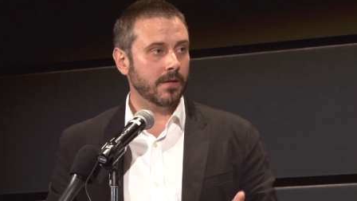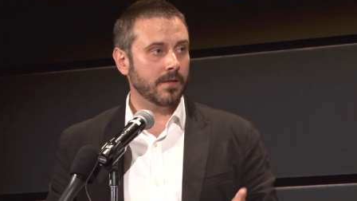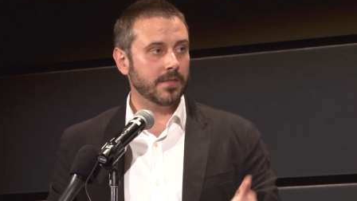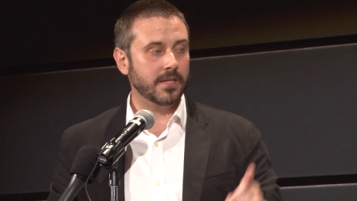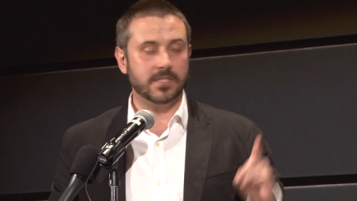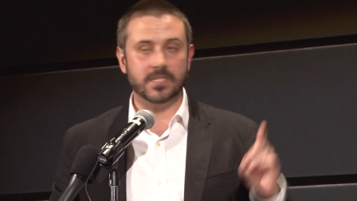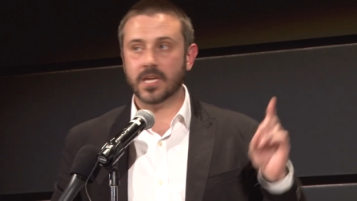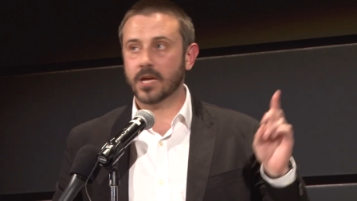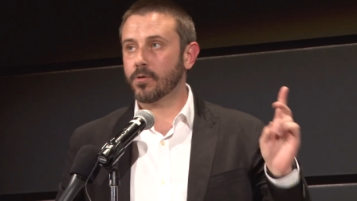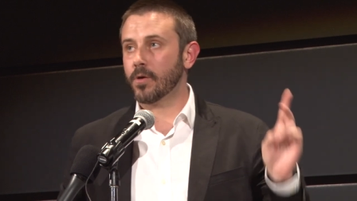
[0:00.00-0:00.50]

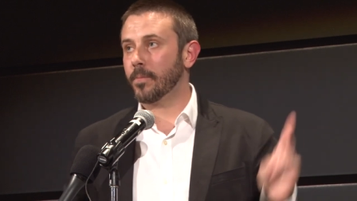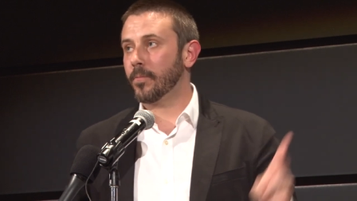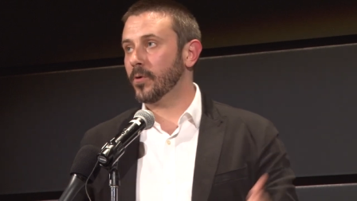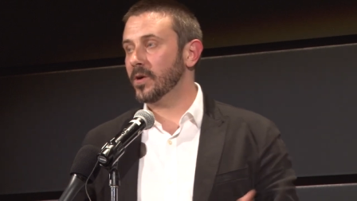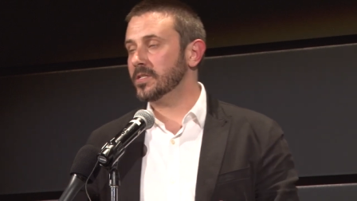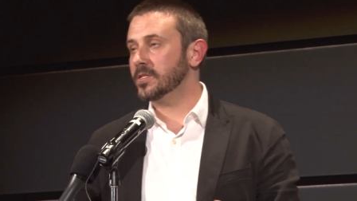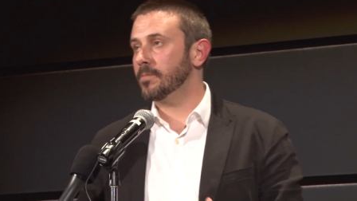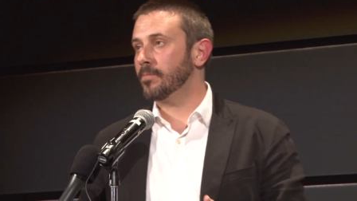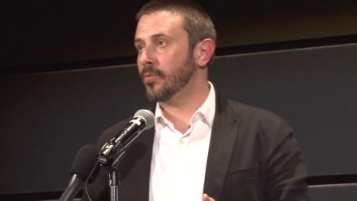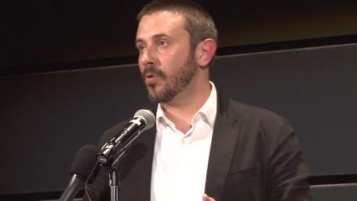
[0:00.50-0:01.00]
the secret
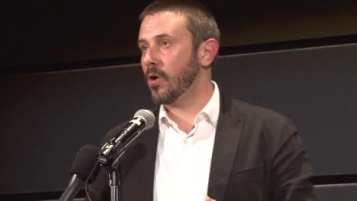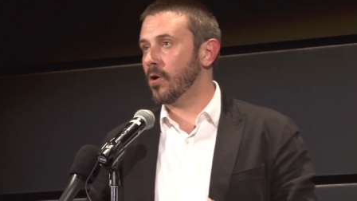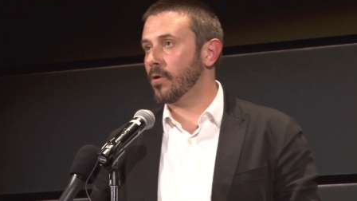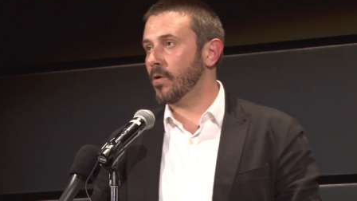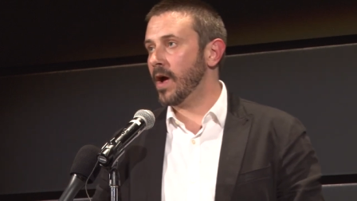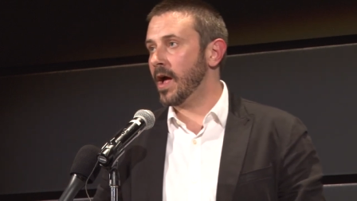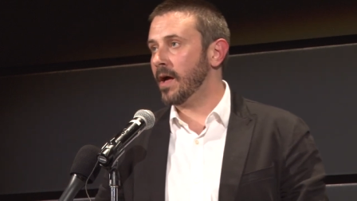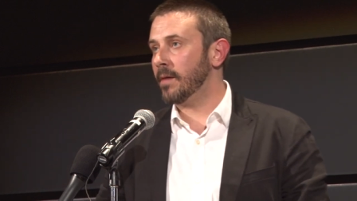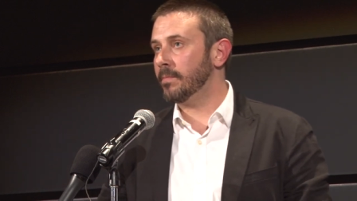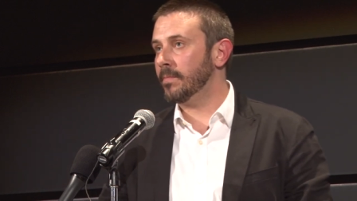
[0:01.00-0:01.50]
prison
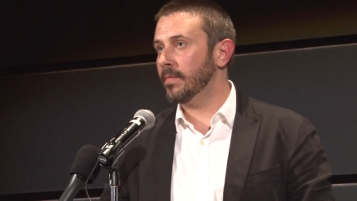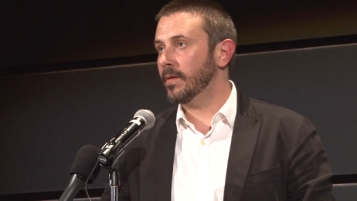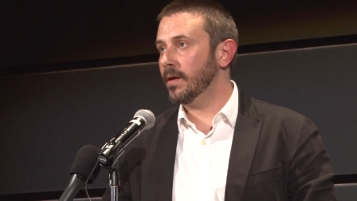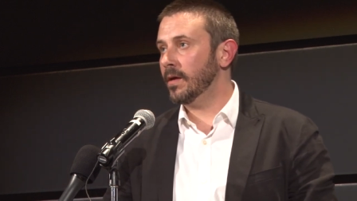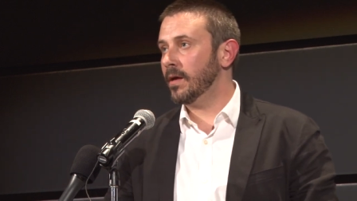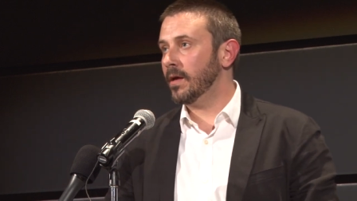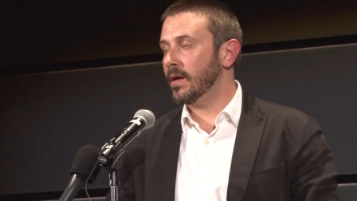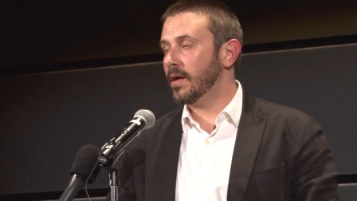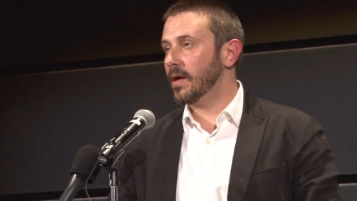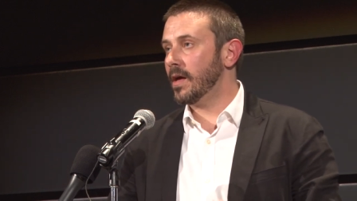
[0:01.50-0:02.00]
program,
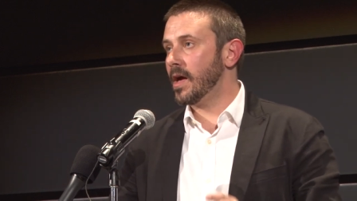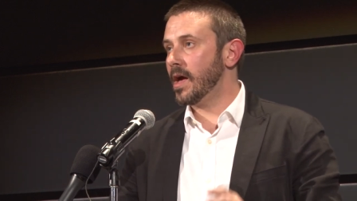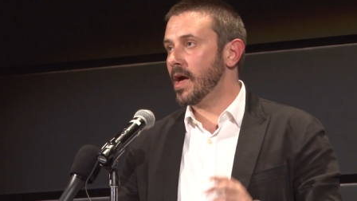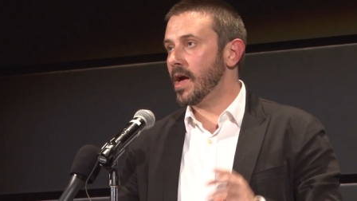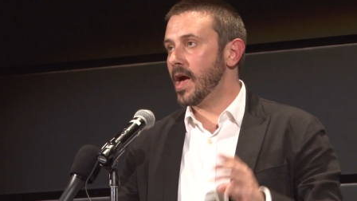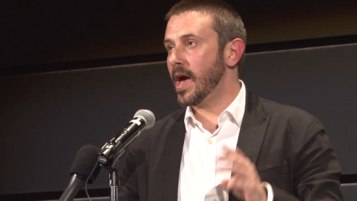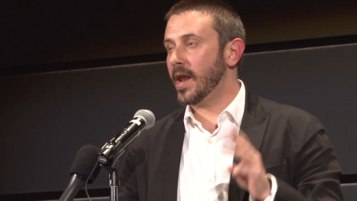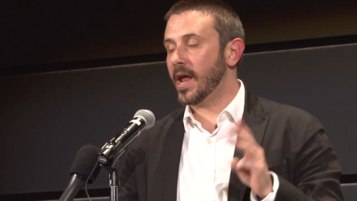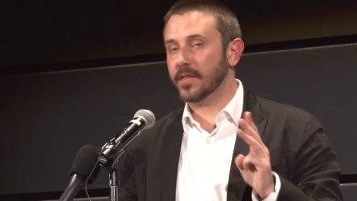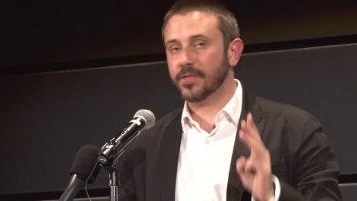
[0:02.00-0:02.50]

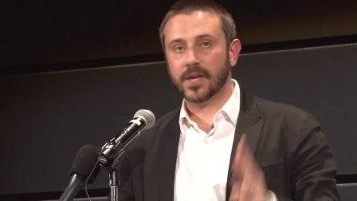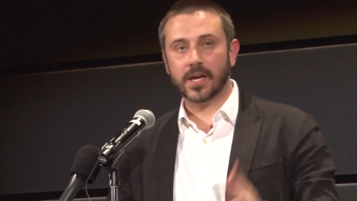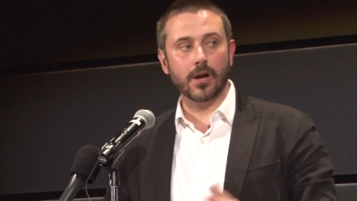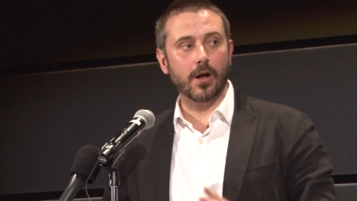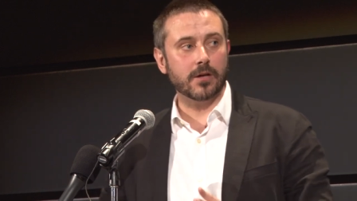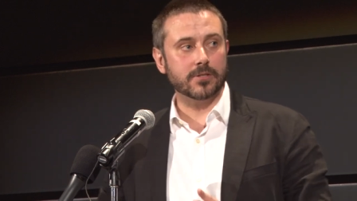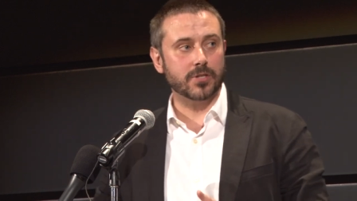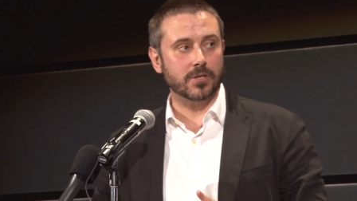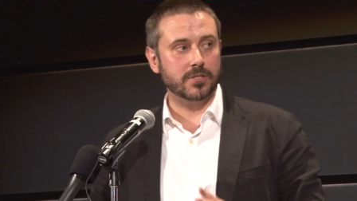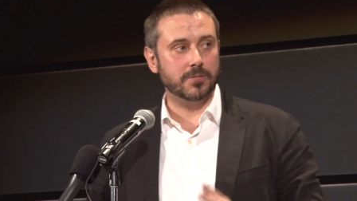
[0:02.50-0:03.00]
and I think it
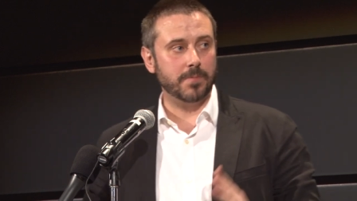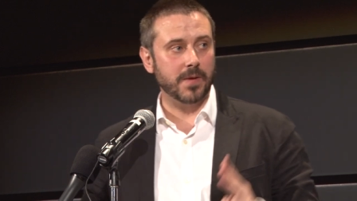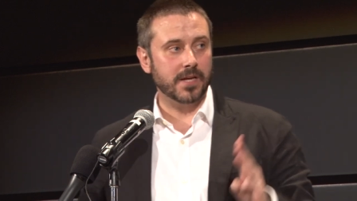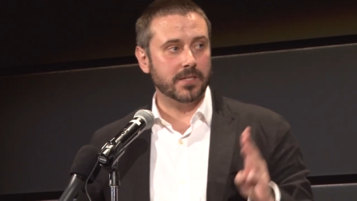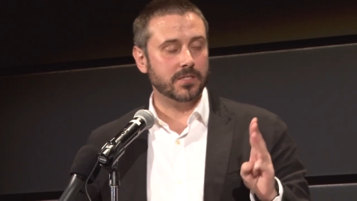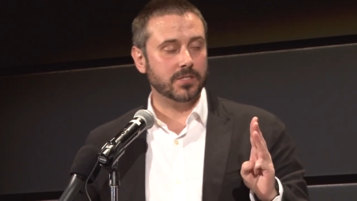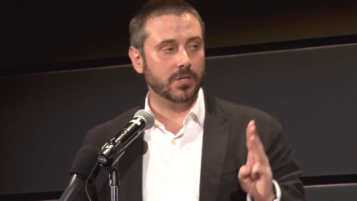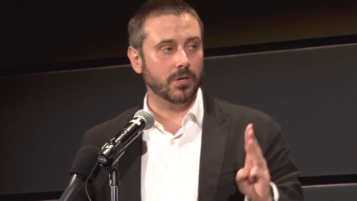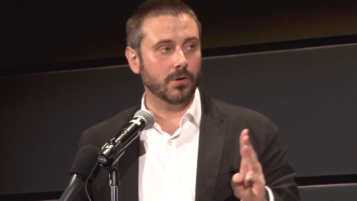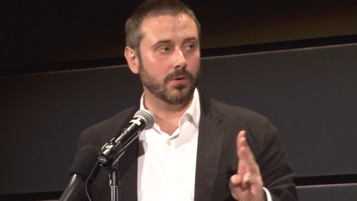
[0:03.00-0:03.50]
also
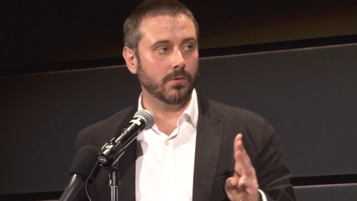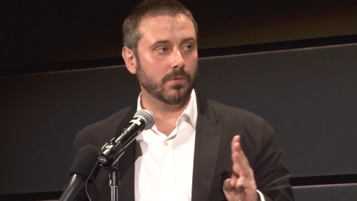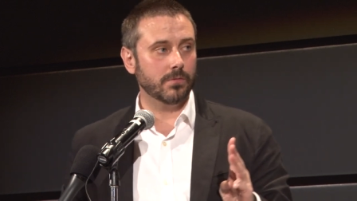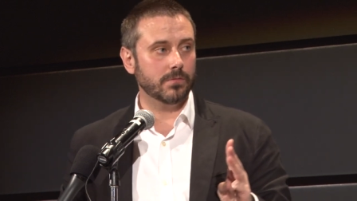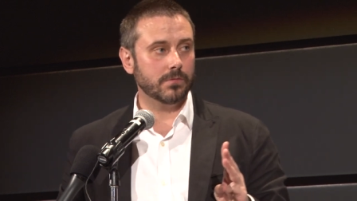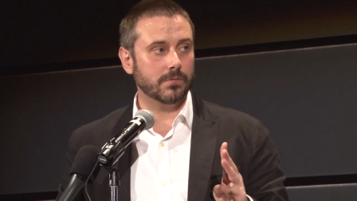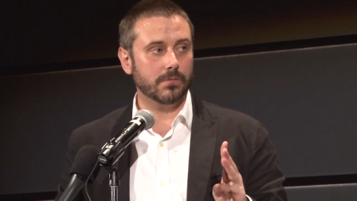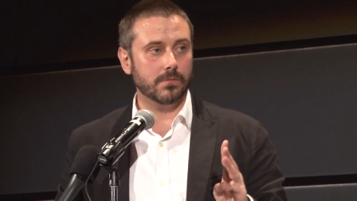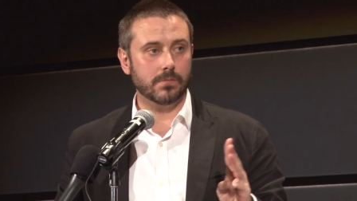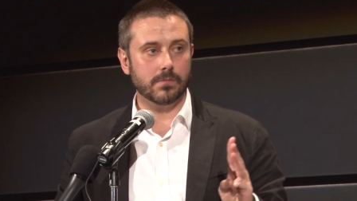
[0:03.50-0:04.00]
speaks
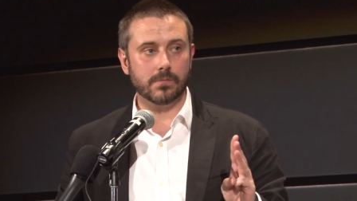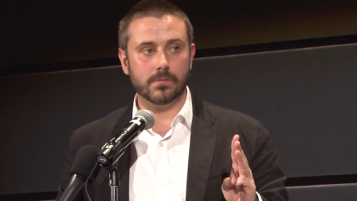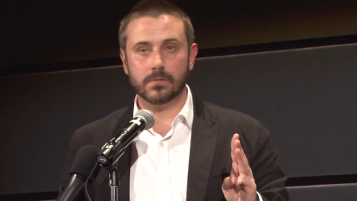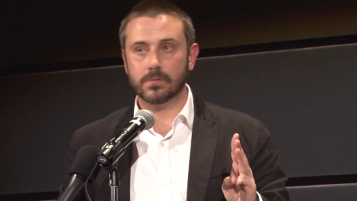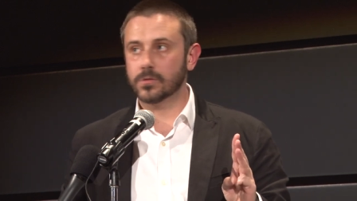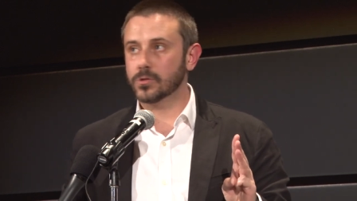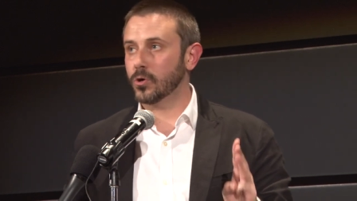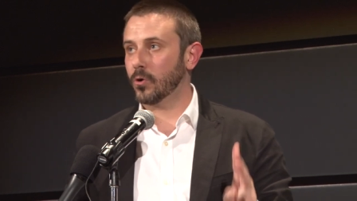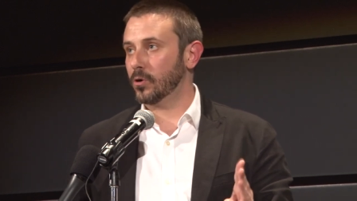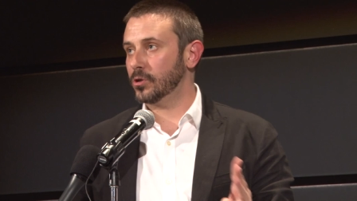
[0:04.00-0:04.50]
to
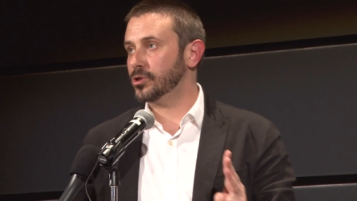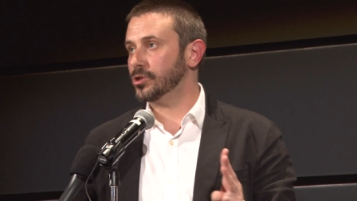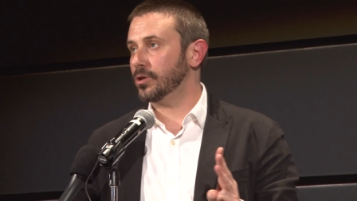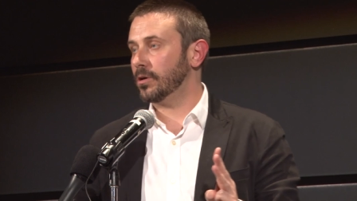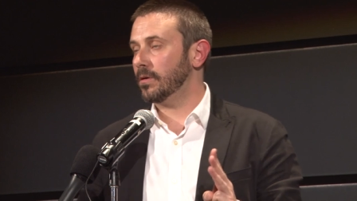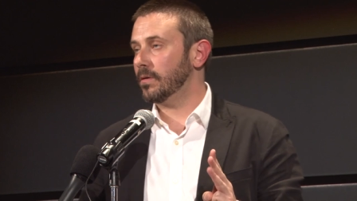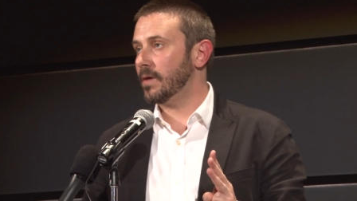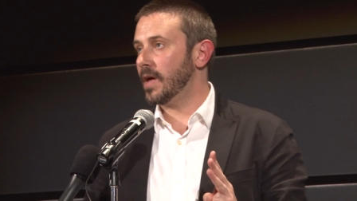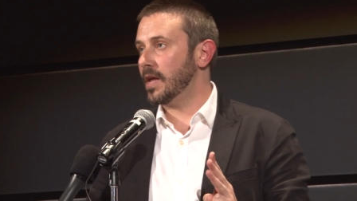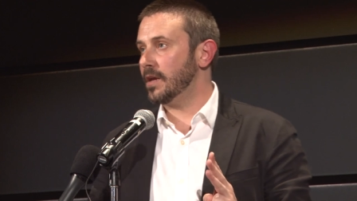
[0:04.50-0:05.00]

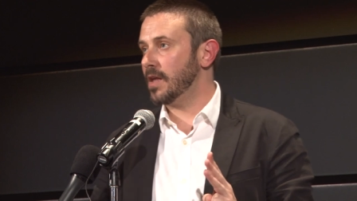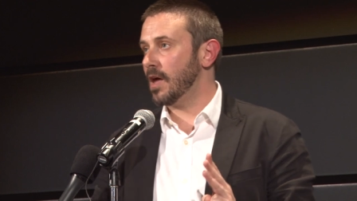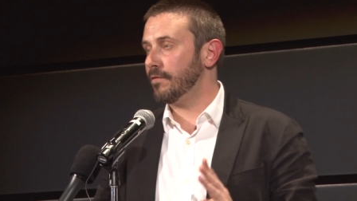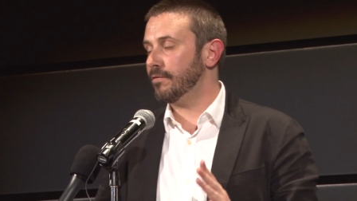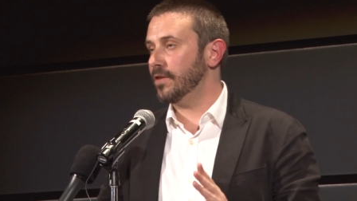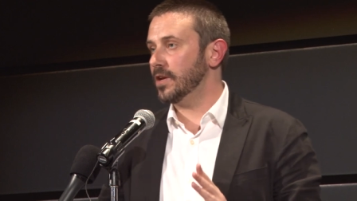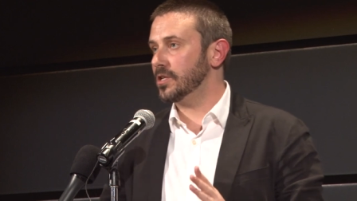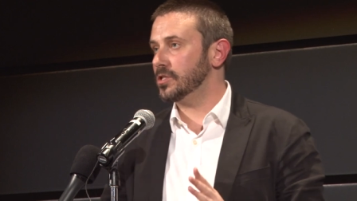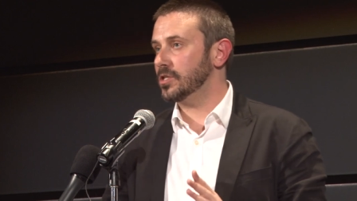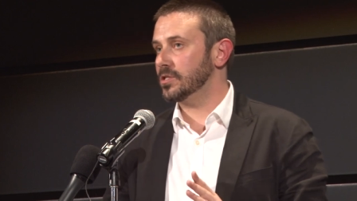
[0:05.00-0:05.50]
torture and
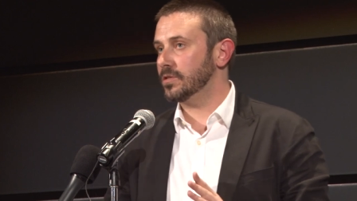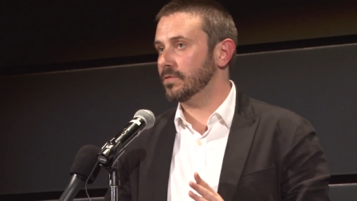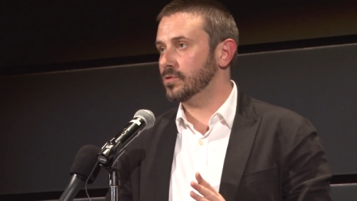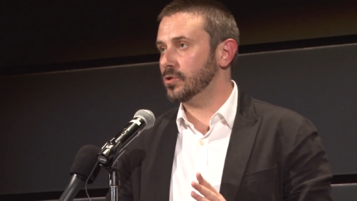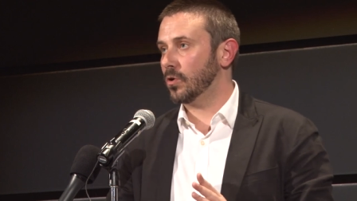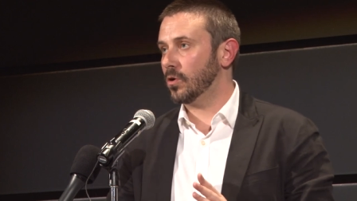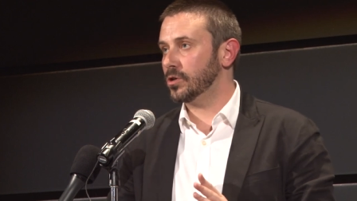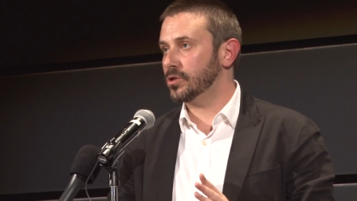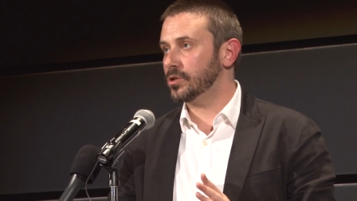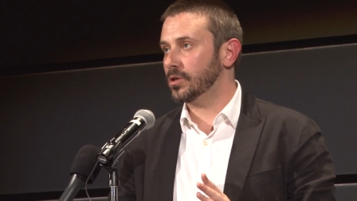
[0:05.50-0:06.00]
definitions of
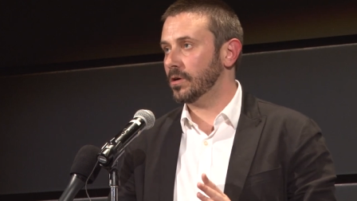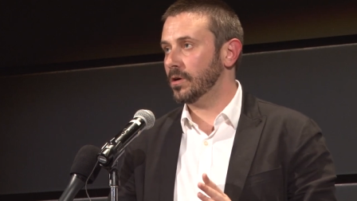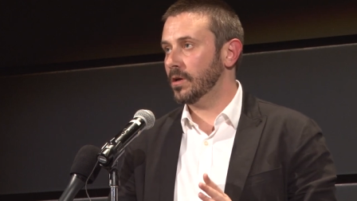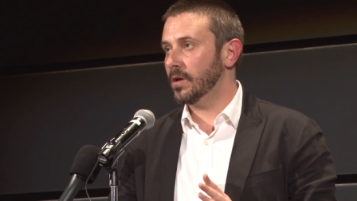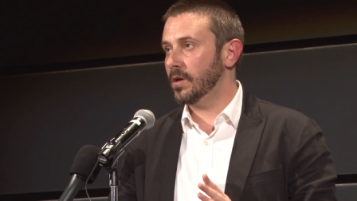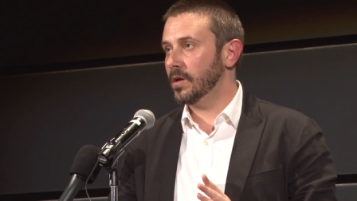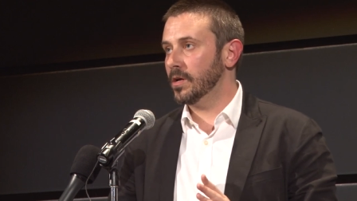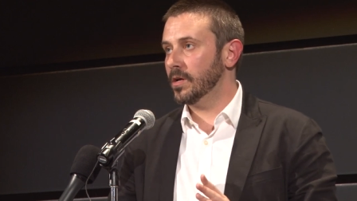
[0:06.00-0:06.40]
torture.